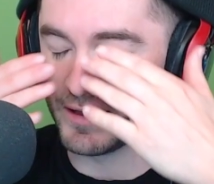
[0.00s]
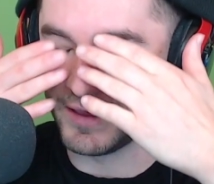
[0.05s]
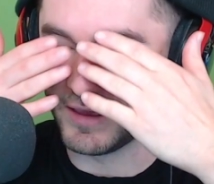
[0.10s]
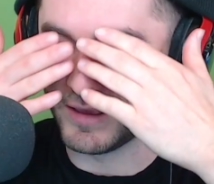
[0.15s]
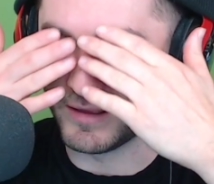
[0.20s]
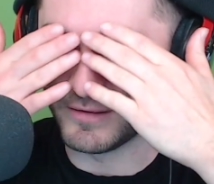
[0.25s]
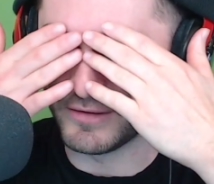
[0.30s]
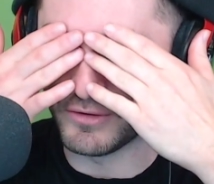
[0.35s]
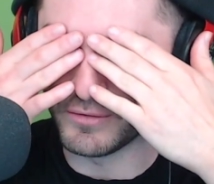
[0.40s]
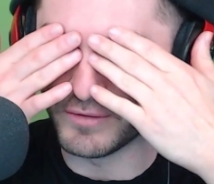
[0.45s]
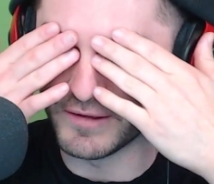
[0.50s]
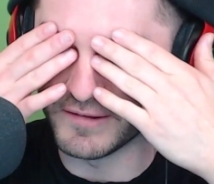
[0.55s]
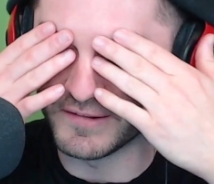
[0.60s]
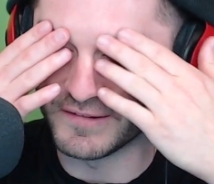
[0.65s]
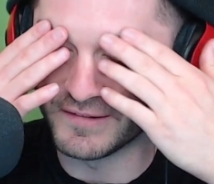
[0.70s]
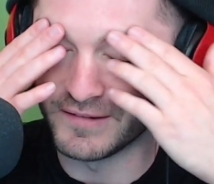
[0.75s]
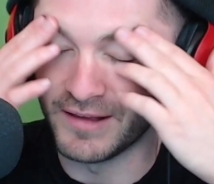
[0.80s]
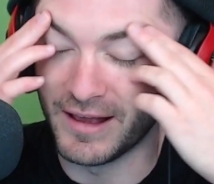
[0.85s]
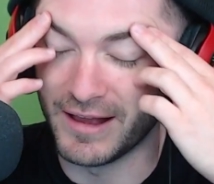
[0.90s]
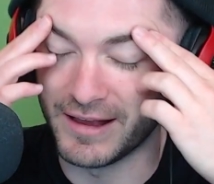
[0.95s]
I can't do
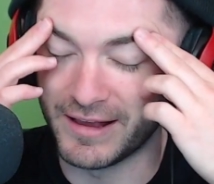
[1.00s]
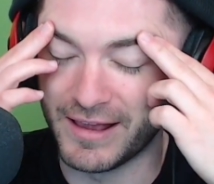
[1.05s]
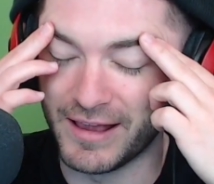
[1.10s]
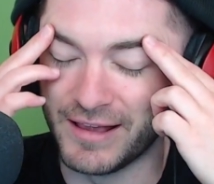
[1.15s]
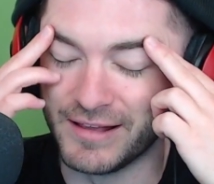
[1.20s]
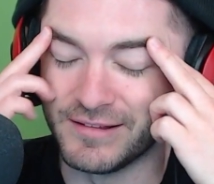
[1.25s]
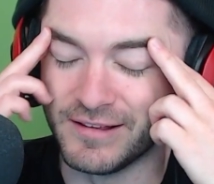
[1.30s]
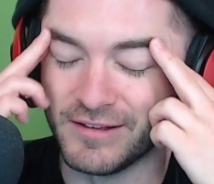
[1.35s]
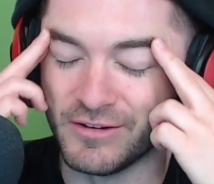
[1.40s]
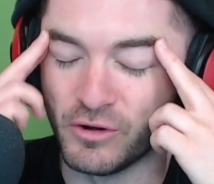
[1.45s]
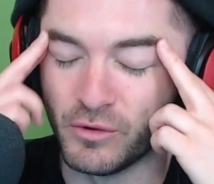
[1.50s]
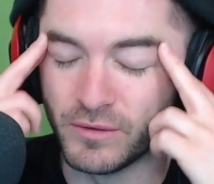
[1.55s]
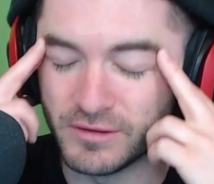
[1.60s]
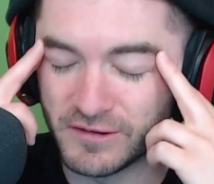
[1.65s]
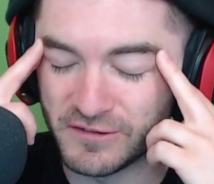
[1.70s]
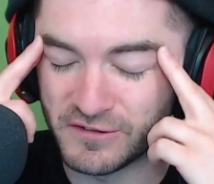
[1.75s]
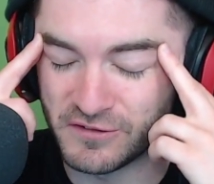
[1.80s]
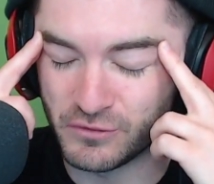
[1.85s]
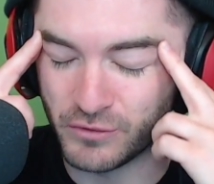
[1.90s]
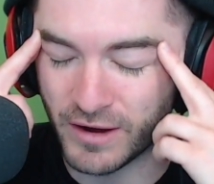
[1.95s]
this. I can't deal
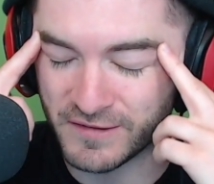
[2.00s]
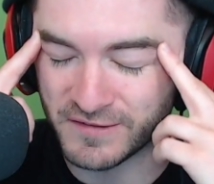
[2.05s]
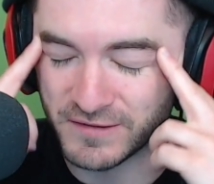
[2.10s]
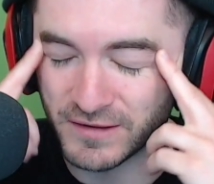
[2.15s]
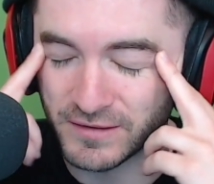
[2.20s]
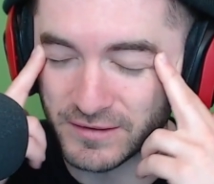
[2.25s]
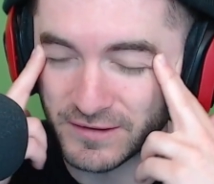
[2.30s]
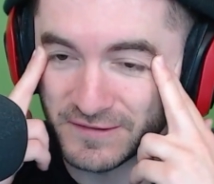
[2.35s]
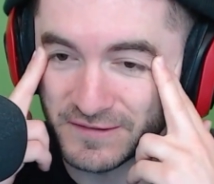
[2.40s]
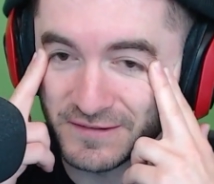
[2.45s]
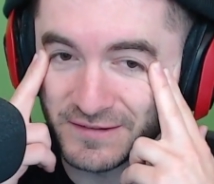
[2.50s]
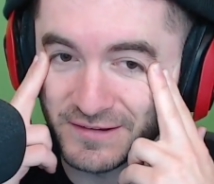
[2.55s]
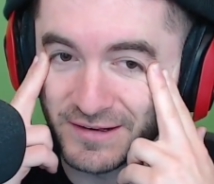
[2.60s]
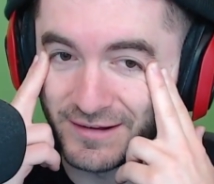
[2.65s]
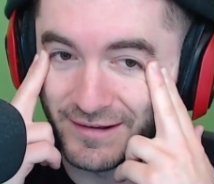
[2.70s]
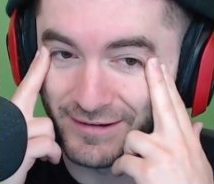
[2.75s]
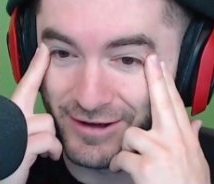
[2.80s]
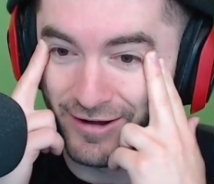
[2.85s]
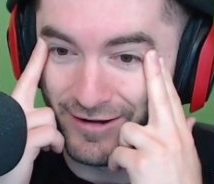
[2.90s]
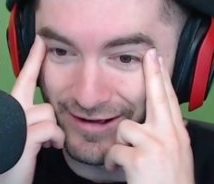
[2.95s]
with the stress that this is
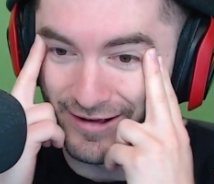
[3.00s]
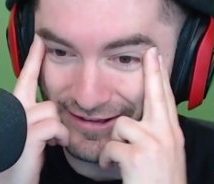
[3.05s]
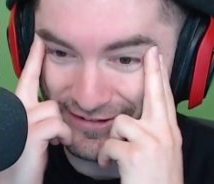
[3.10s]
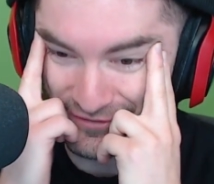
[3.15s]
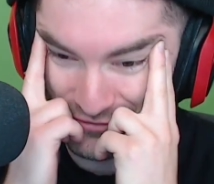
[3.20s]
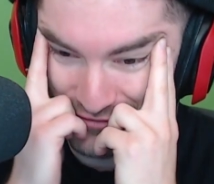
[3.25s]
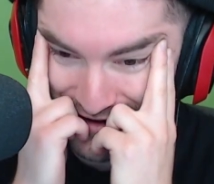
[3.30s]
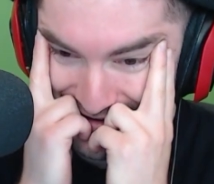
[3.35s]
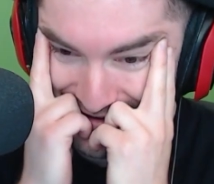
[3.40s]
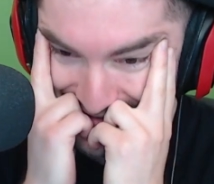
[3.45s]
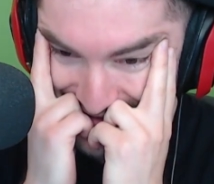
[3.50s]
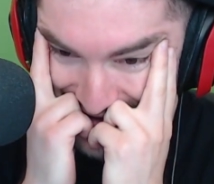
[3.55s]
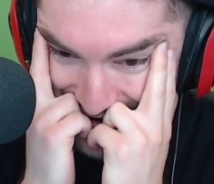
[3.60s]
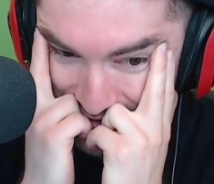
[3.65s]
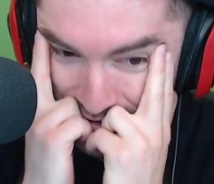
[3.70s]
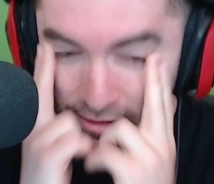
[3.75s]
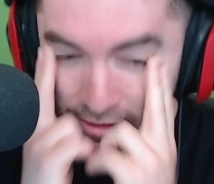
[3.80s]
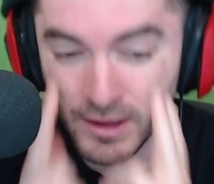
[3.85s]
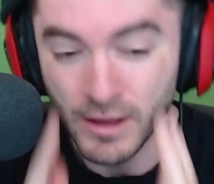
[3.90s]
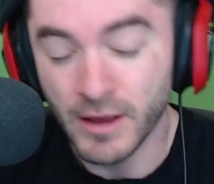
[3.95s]
going to cause right
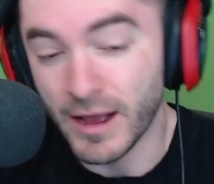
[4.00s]
now.